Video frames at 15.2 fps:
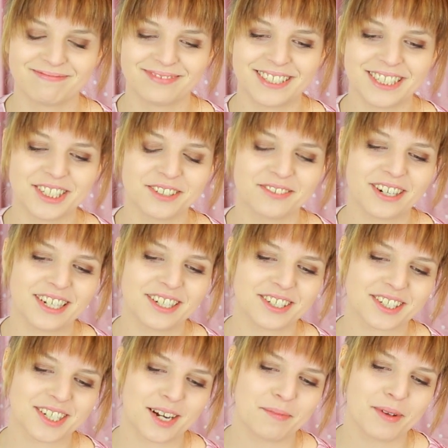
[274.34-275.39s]
Did you really
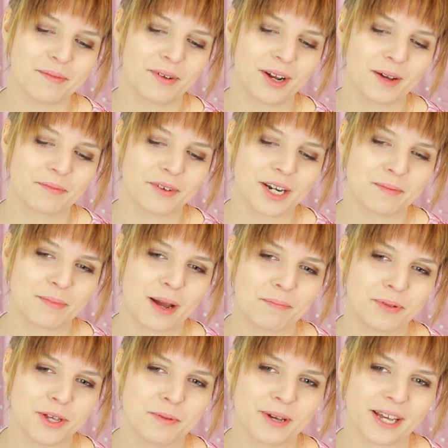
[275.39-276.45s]
just come in while I'm reading
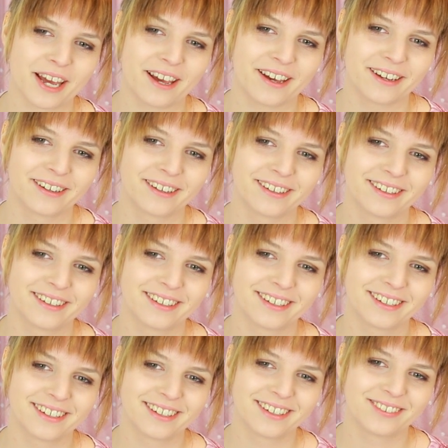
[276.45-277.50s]
about pubic hair?
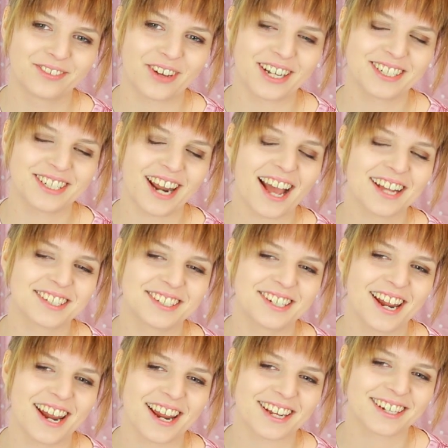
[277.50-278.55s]

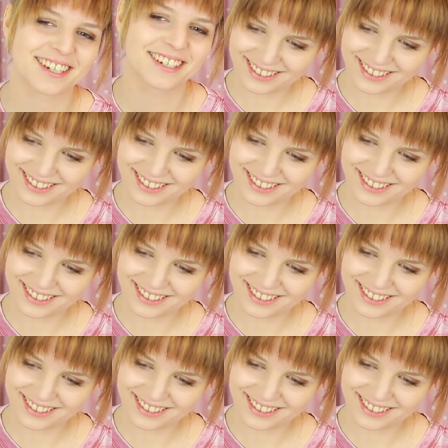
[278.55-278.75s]
Fantastic.